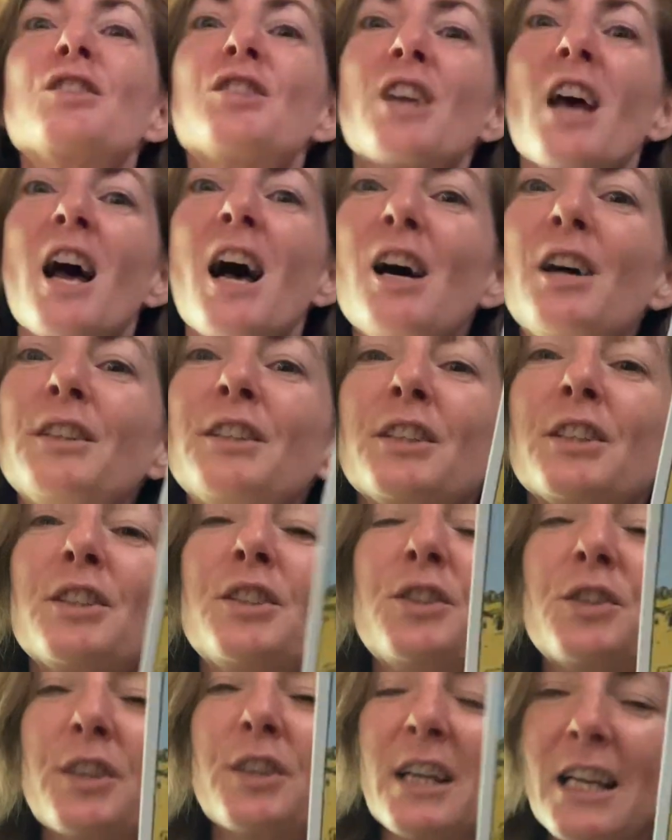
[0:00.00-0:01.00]
childhood
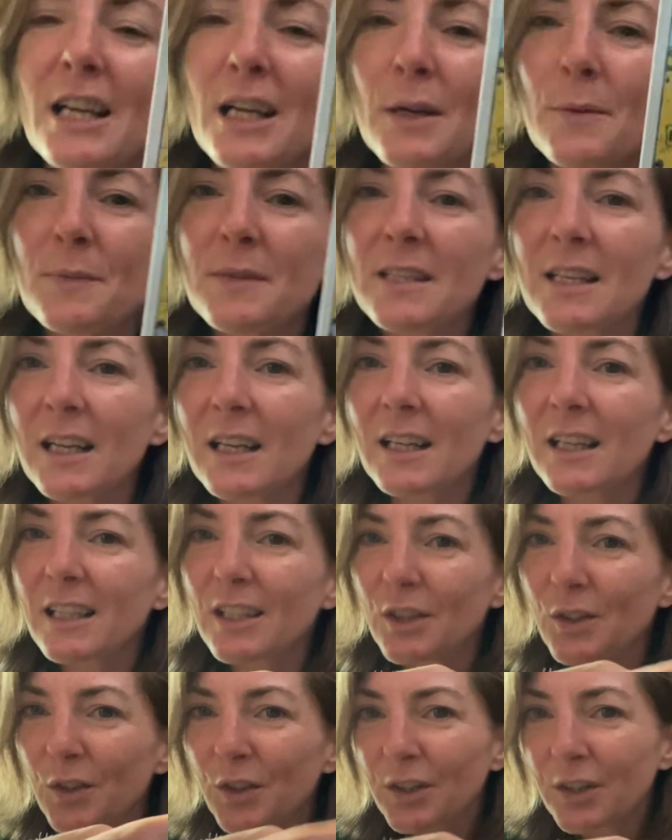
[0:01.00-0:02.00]
dreams
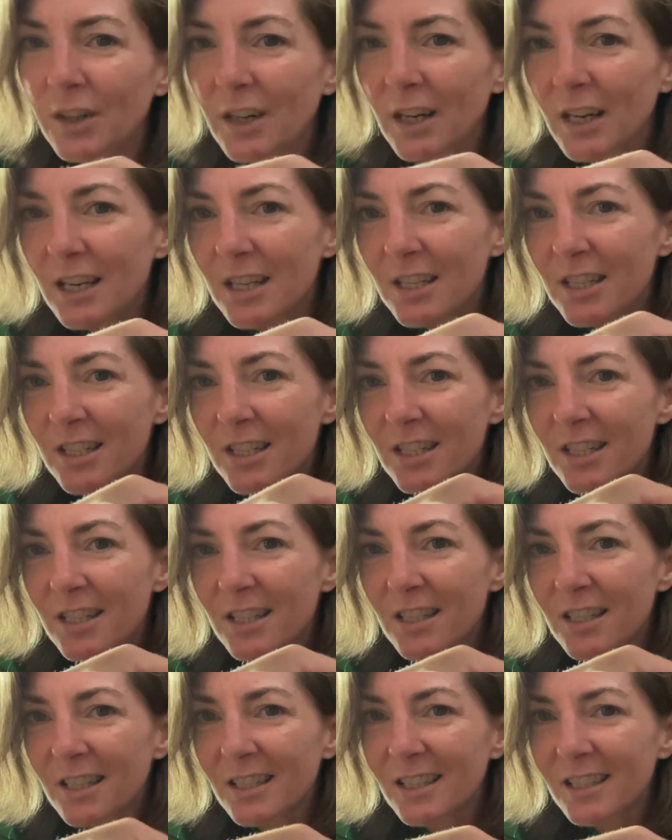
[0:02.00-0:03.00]

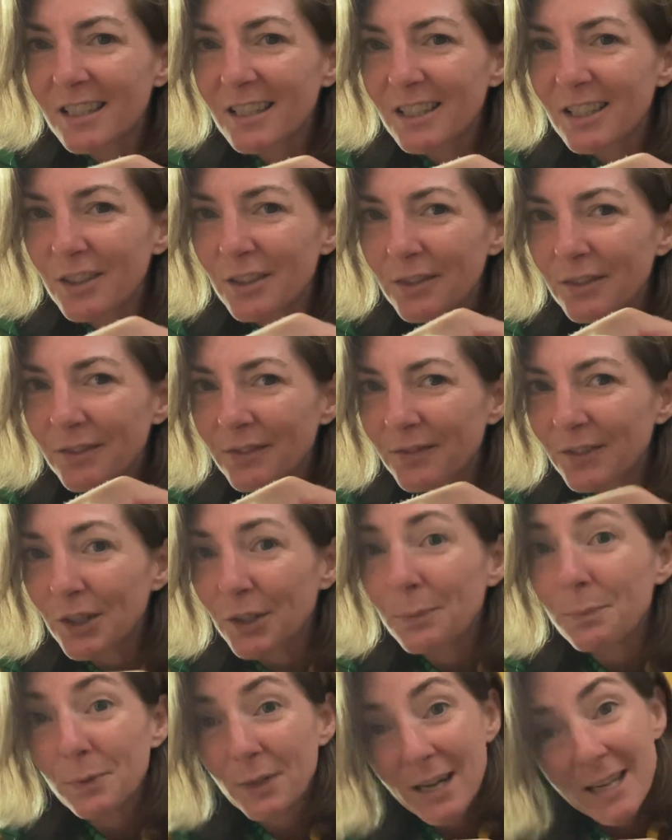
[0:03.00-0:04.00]
nourish
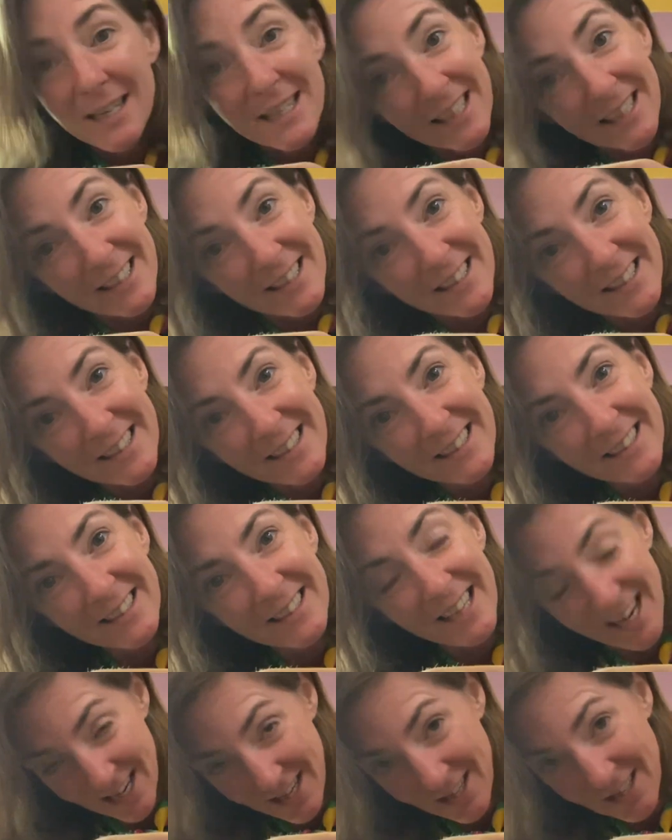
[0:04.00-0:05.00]
your present
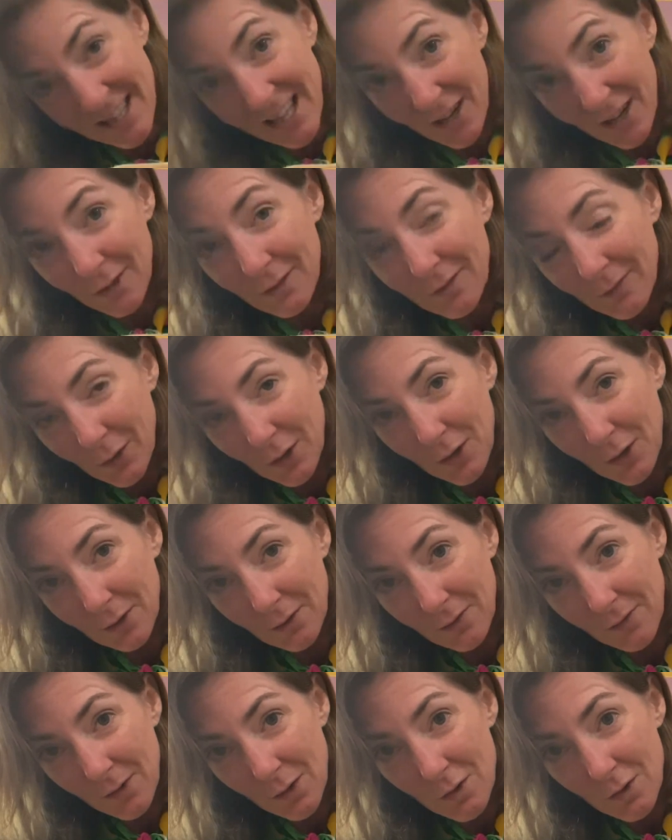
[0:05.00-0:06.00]
and therefore your
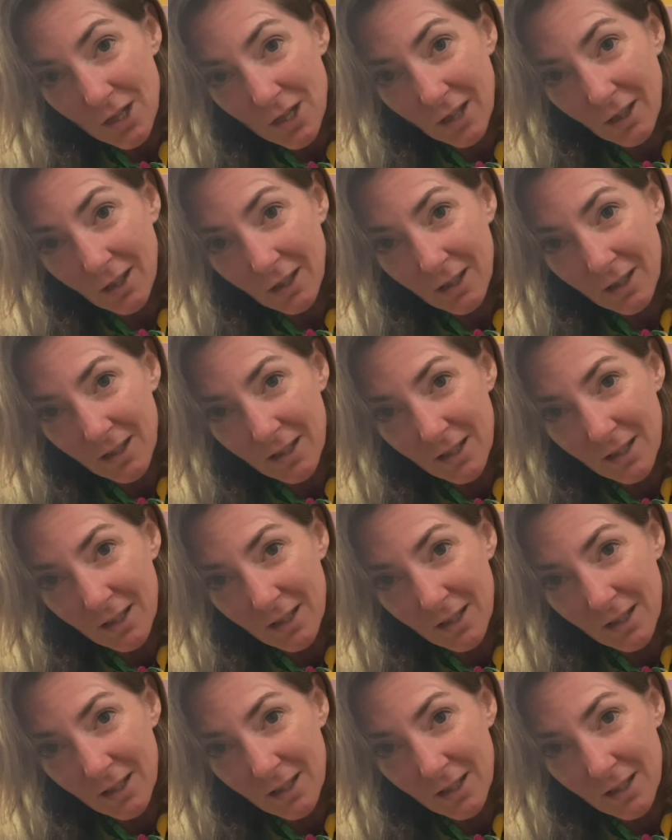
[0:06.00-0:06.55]
future.